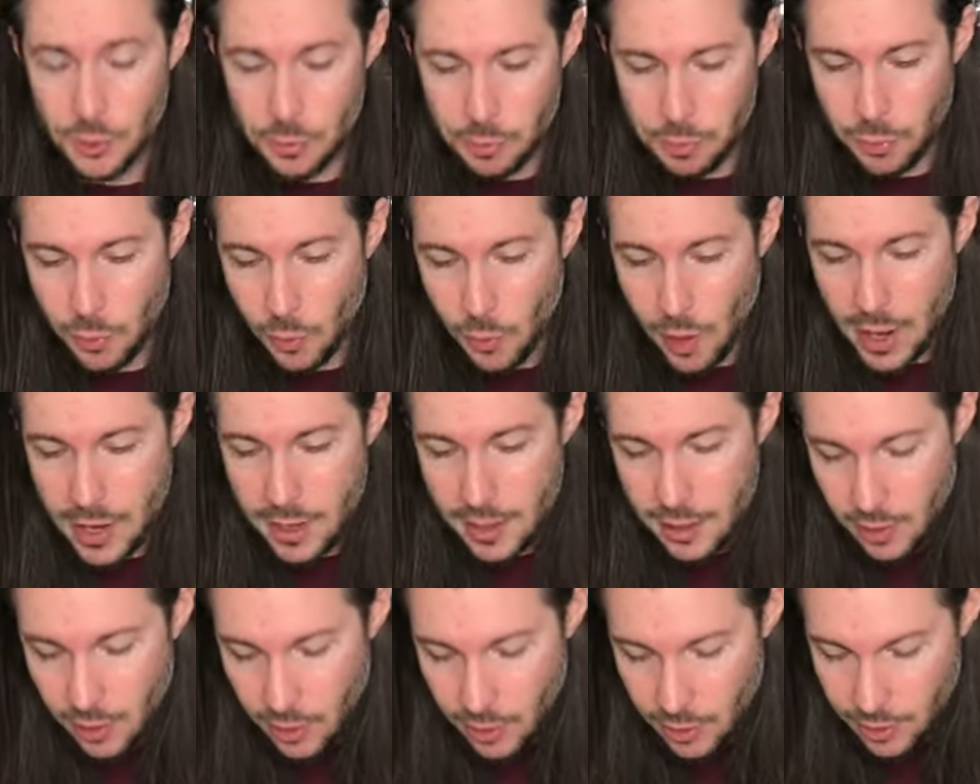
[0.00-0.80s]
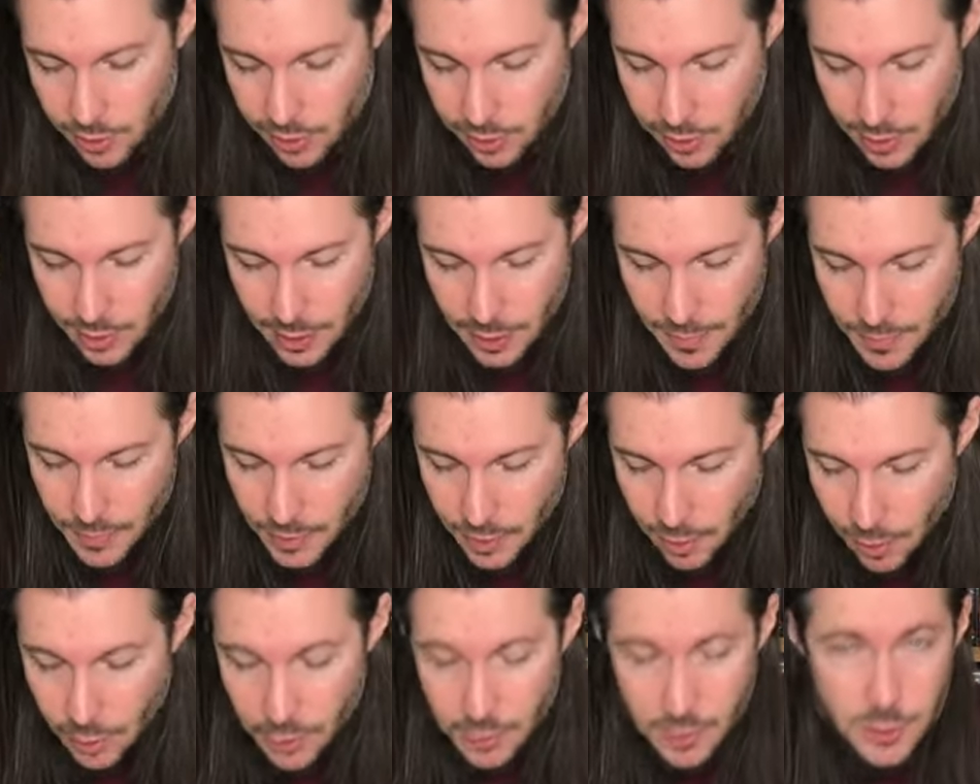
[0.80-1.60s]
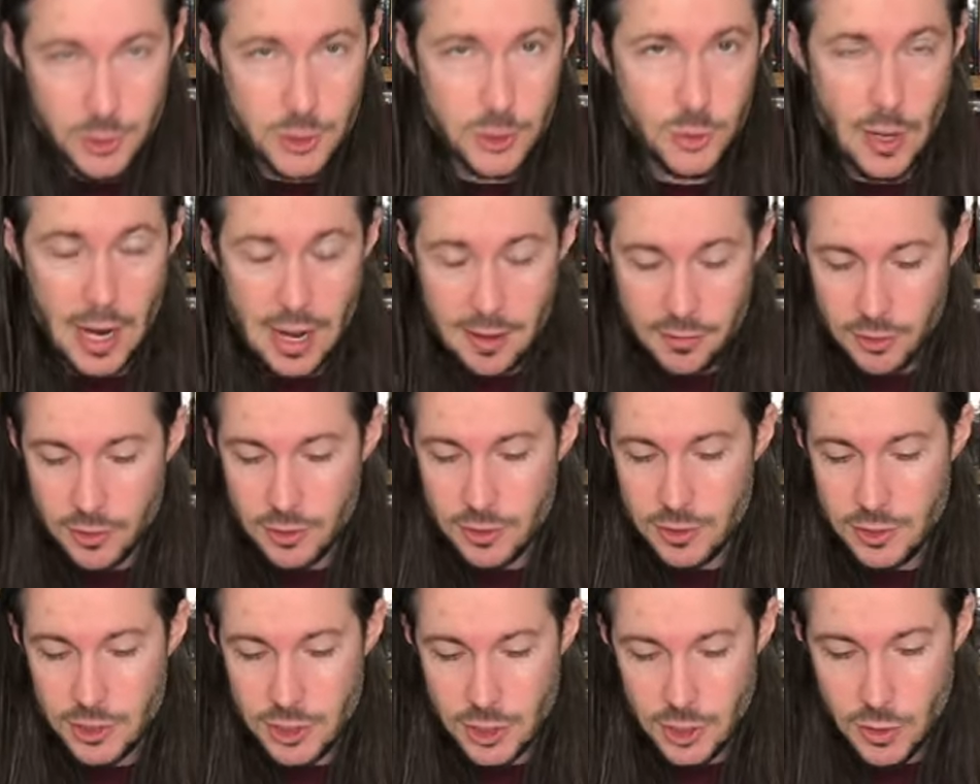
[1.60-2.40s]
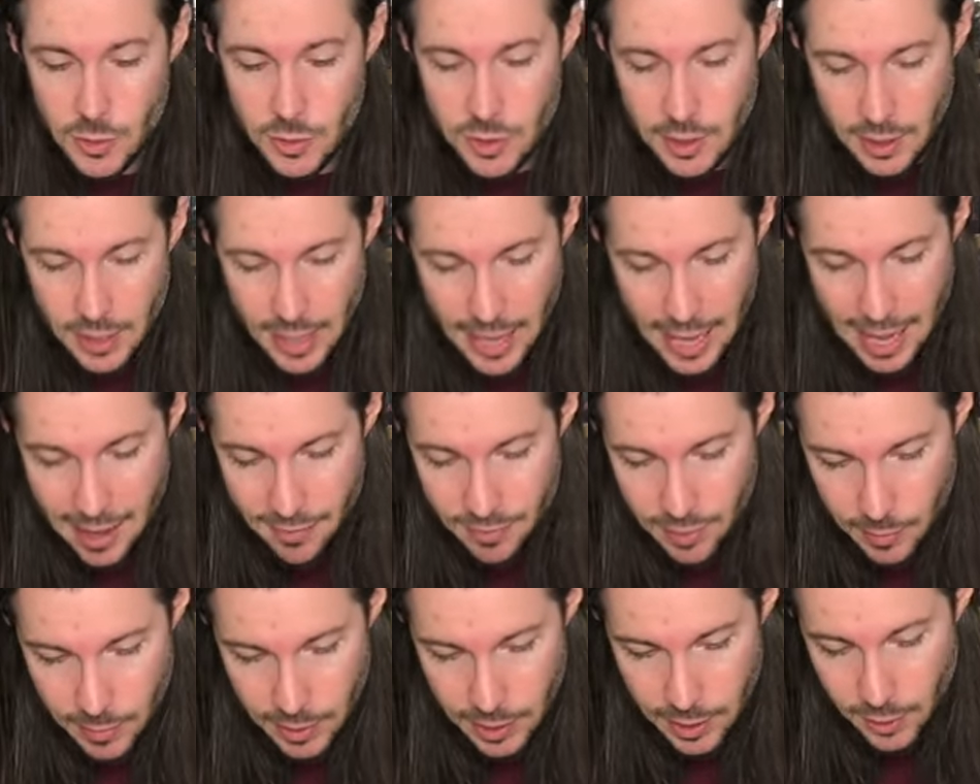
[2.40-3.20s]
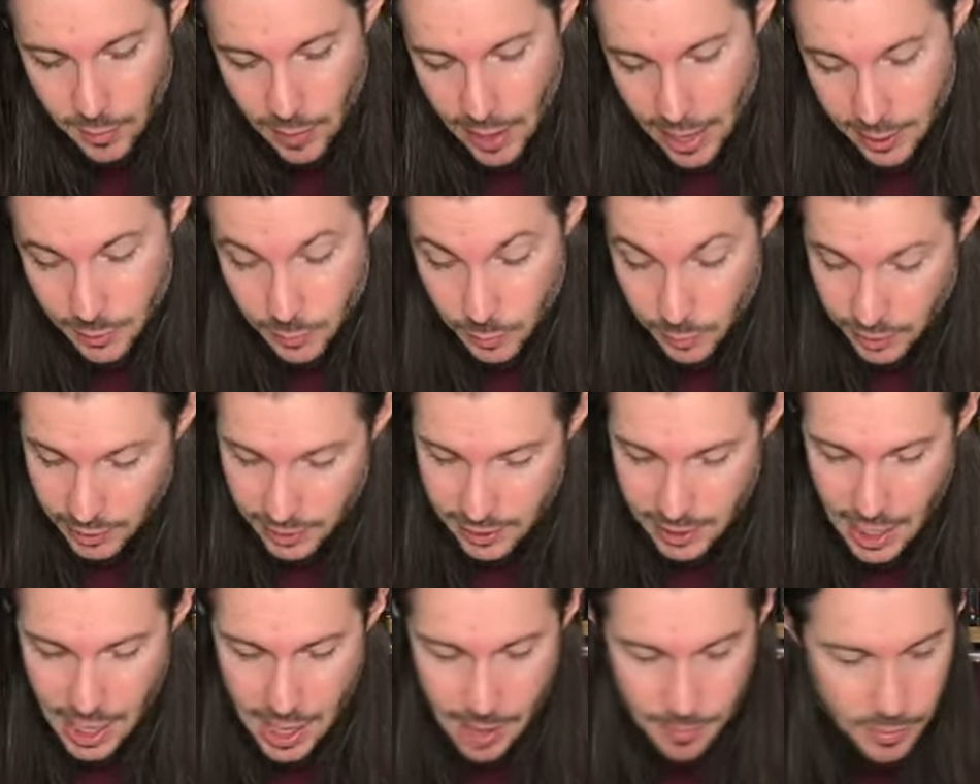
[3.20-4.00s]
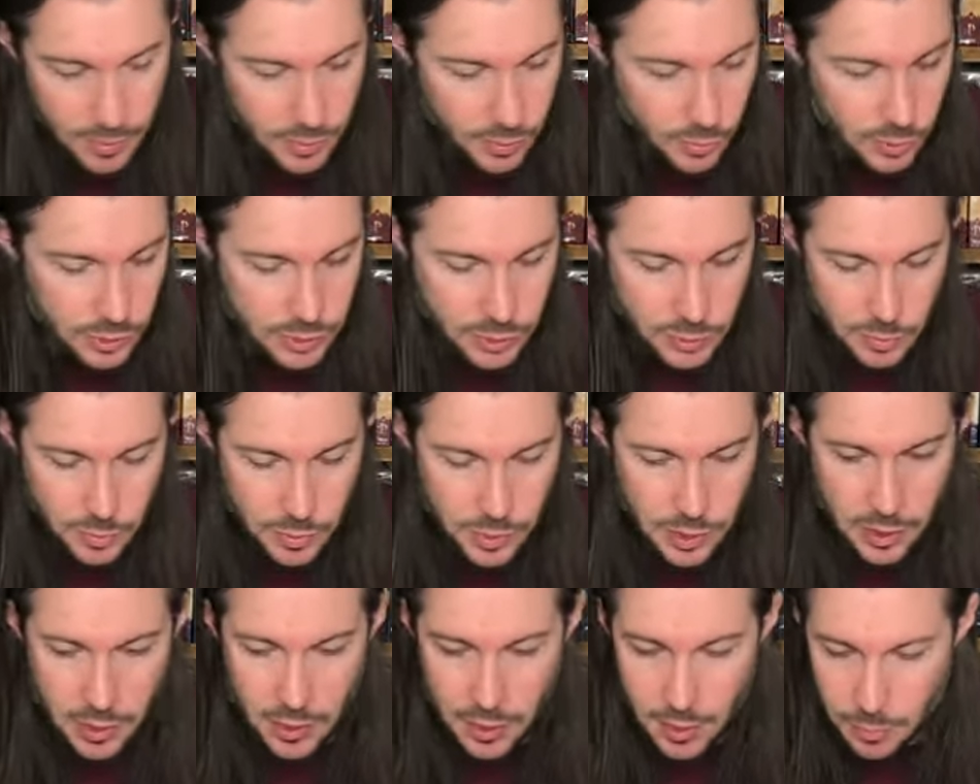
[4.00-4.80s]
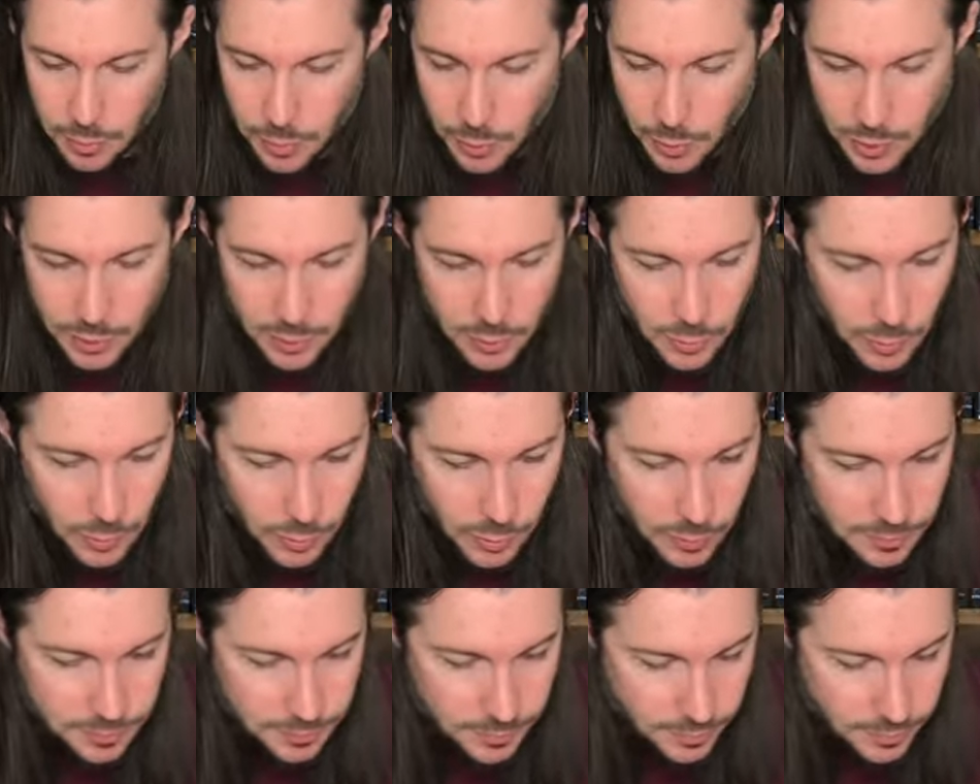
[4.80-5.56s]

prank on on your travelers, you can have them interact with a kappa, which would be pretty cool.